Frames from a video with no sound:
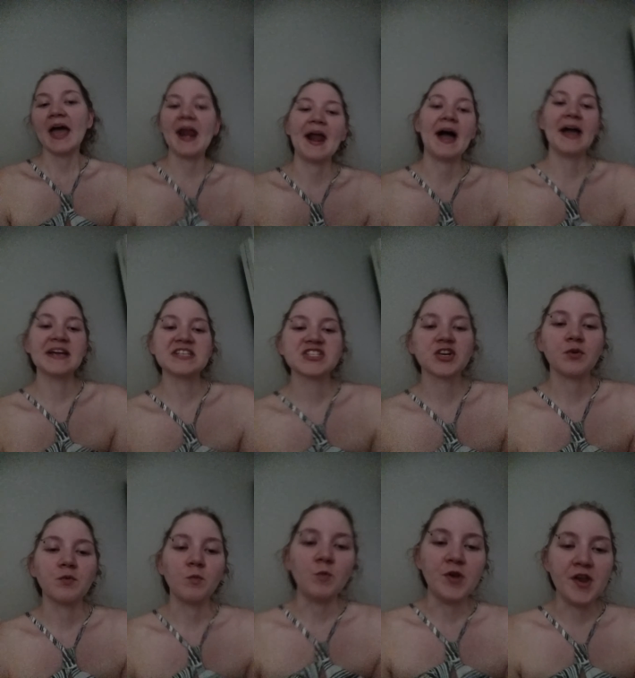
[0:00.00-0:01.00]
And I
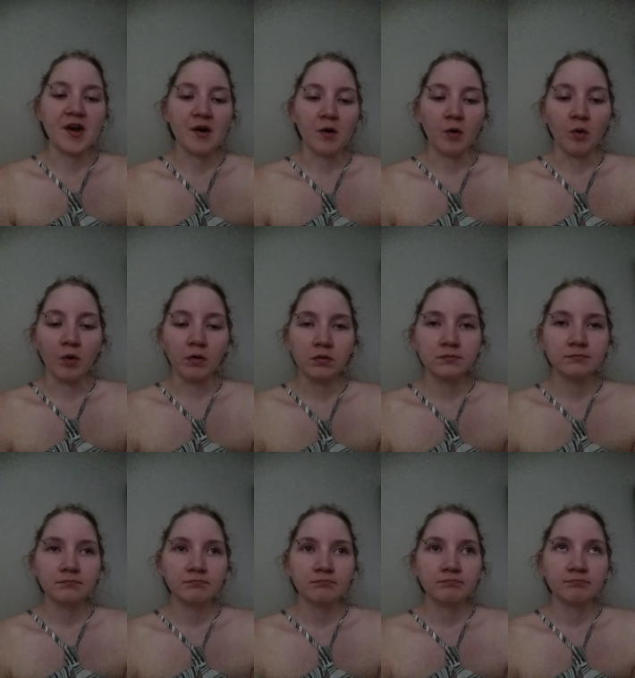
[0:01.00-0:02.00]
don't know
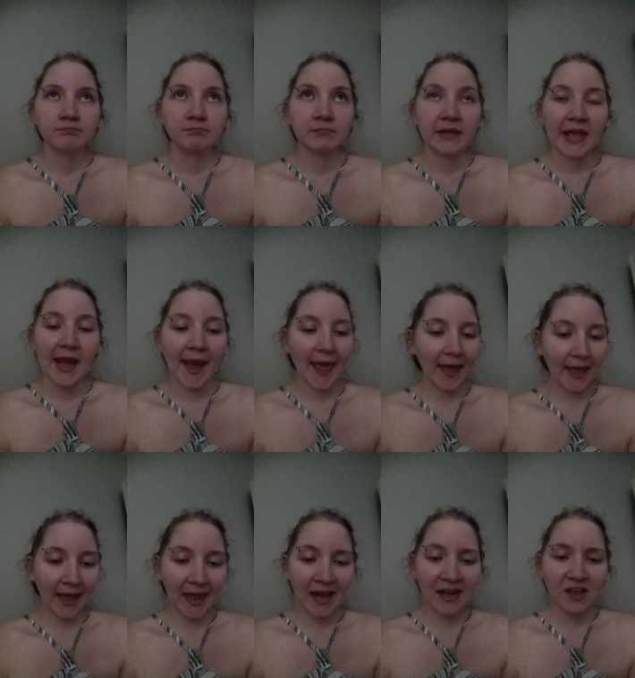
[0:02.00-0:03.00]
in
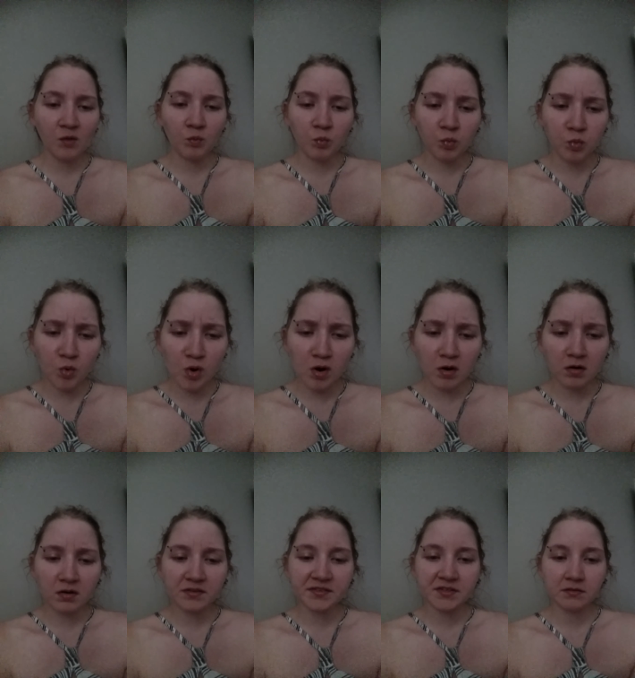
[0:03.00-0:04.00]
any
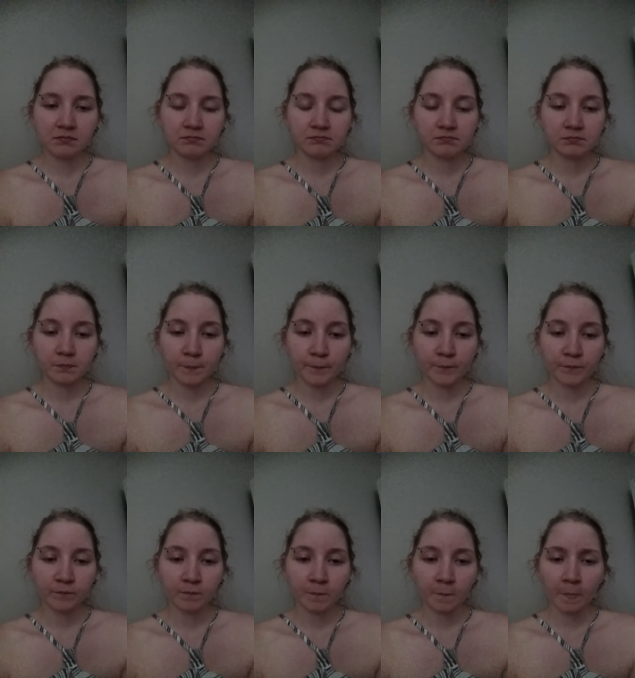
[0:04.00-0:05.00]
world
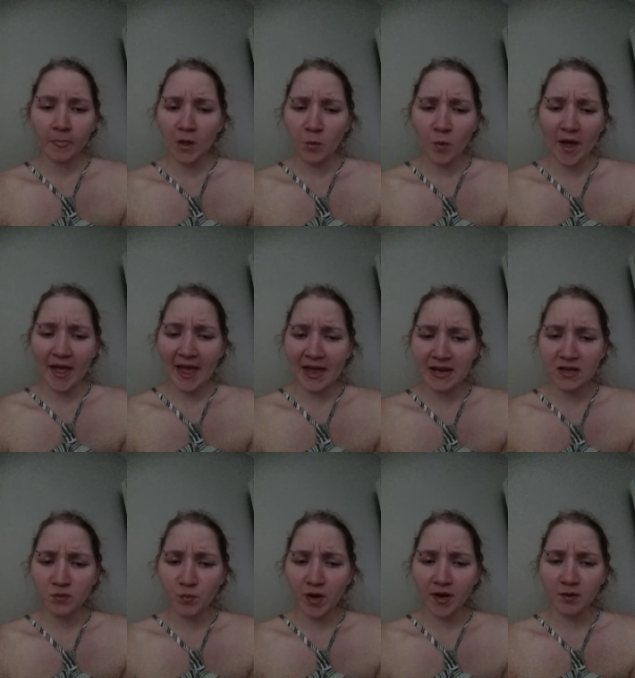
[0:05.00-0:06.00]
why
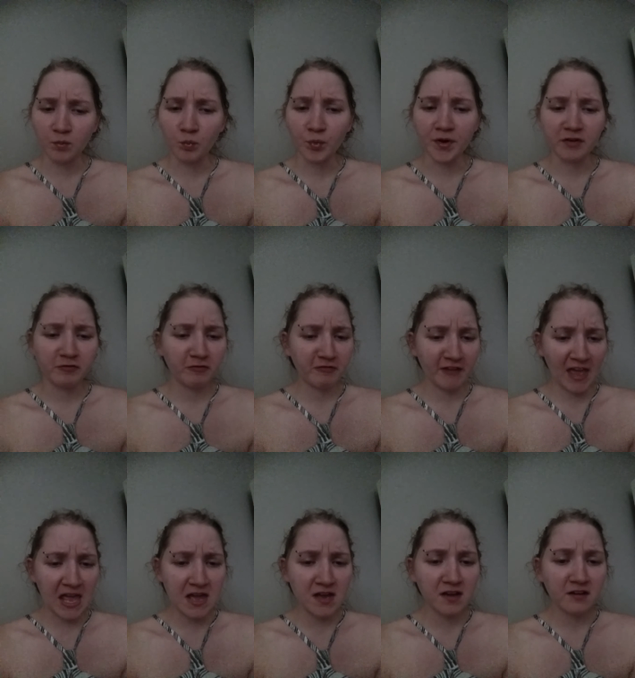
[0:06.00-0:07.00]
anyone would
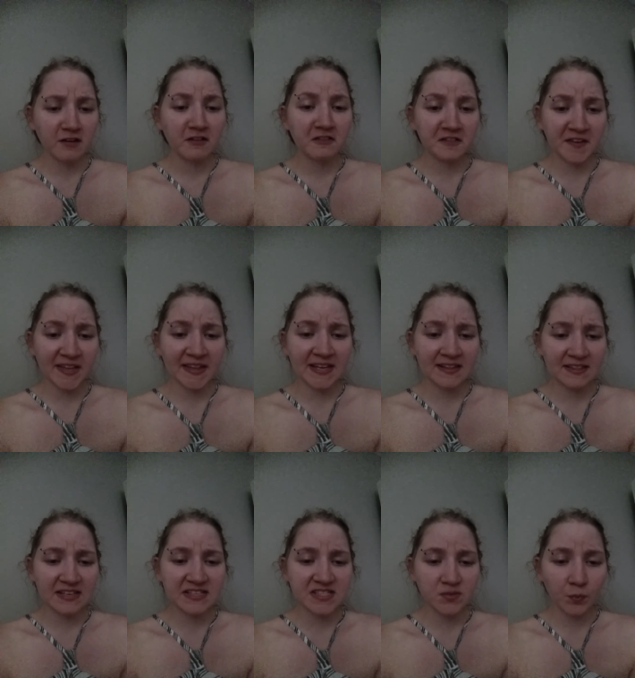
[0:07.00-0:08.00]
fake feeling
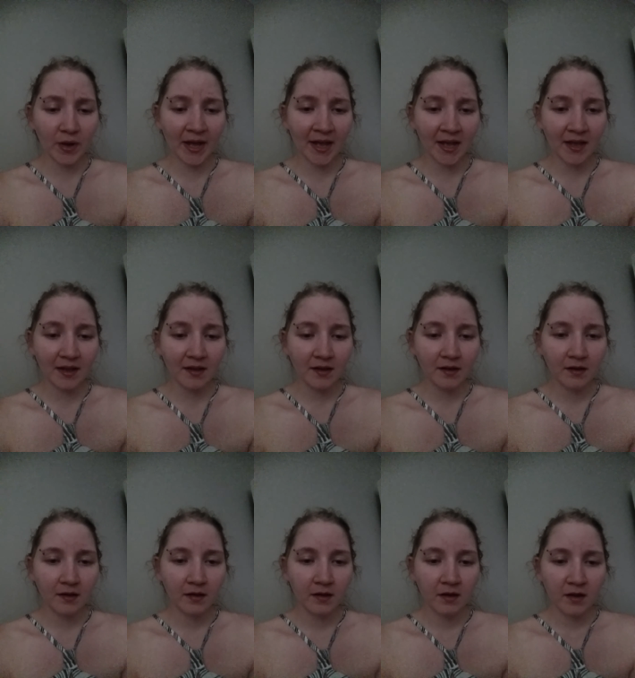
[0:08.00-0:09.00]
this way.
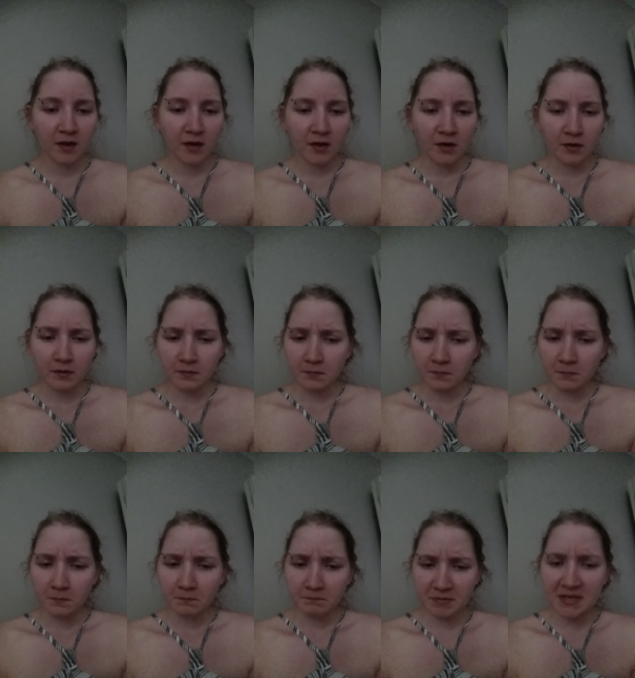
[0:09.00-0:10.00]

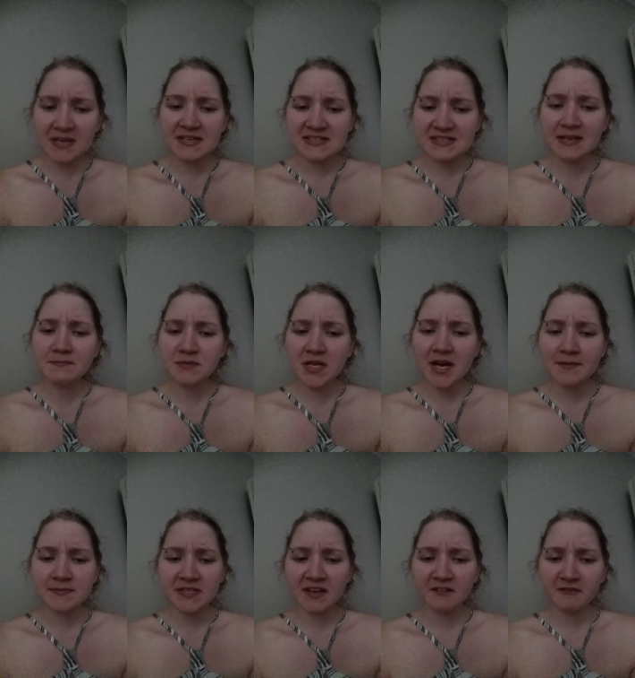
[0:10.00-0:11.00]
Because
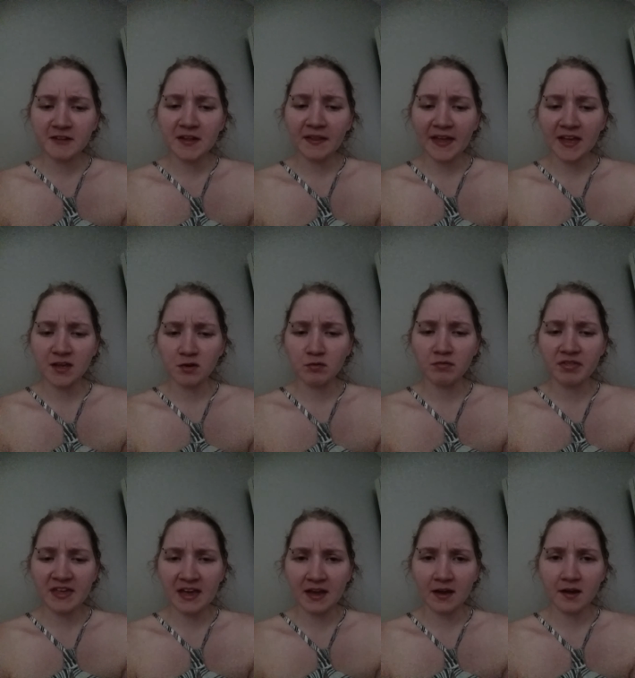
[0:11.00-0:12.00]
sometimes I feel like you
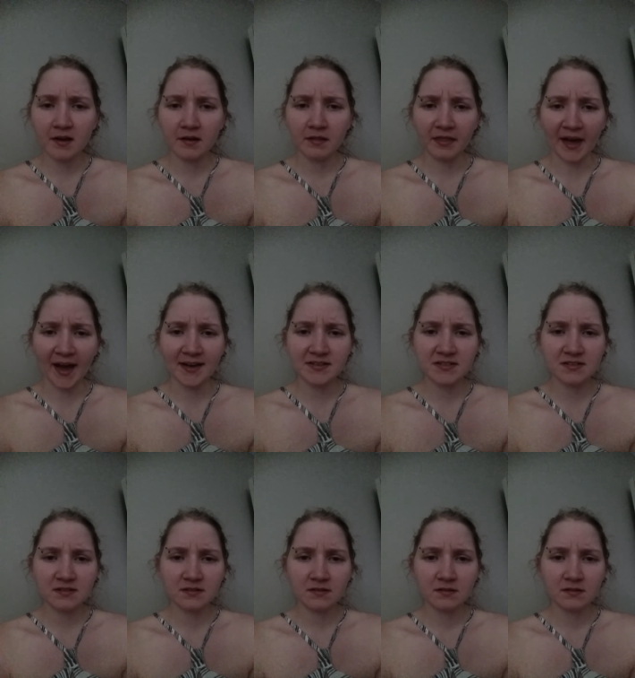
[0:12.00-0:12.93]
think that.